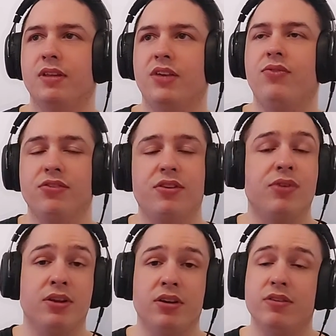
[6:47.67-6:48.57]
it feels
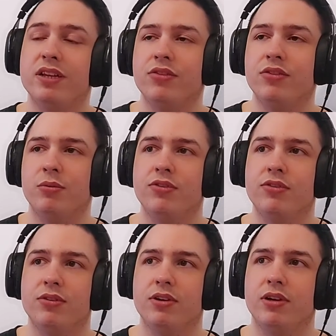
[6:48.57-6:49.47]
different enough that it's
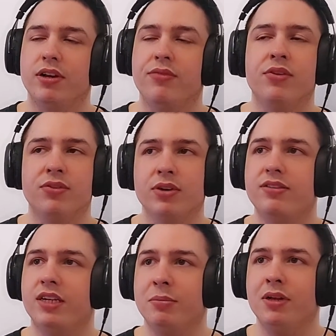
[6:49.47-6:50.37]
almost a different song
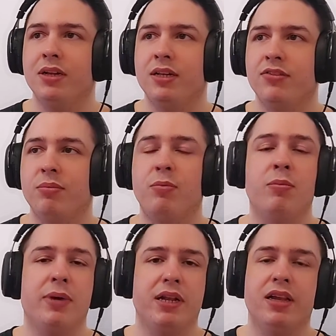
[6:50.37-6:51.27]
at time. Some
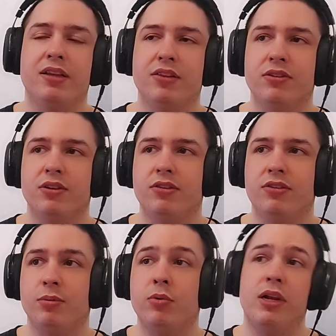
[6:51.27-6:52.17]
people might like that or not.
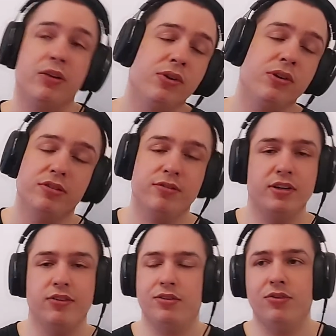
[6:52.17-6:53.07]
Some people like when the cover
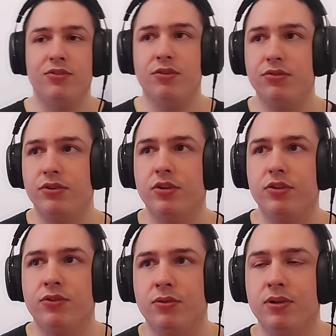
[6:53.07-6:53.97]
is close enough to the
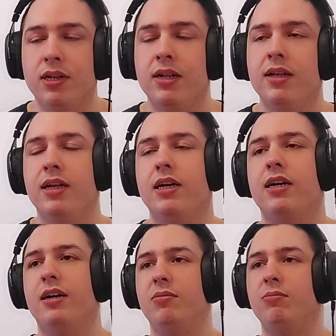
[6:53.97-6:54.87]
original.
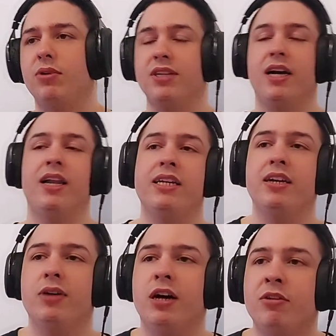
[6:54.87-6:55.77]
But I like
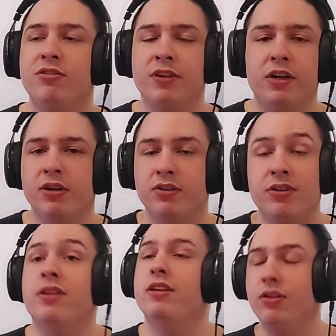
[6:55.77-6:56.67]
how much of an arrange
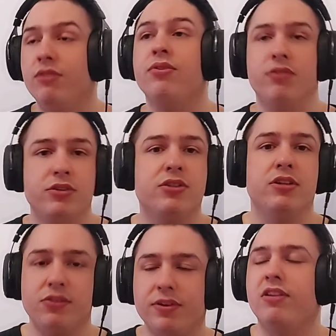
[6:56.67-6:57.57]
and a different version
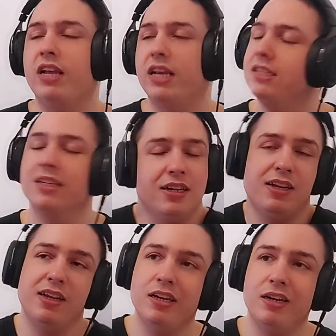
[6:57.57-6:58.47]
this feels like.
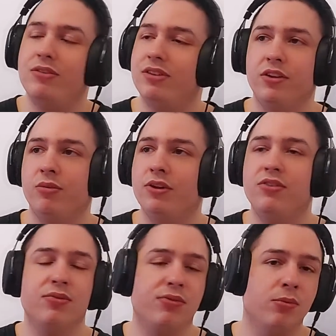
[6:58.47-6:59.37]
Obviously, you know,
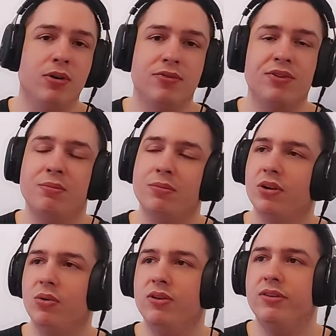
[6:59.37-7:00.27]
masterful work from
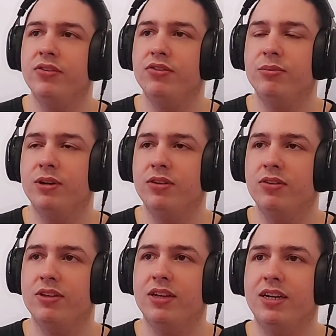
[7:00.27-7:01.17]
all the
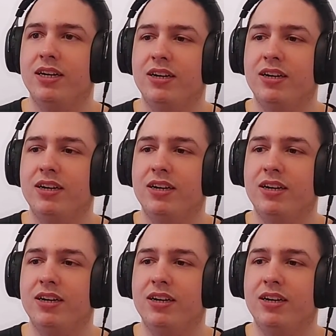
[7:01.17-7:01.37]
instruments,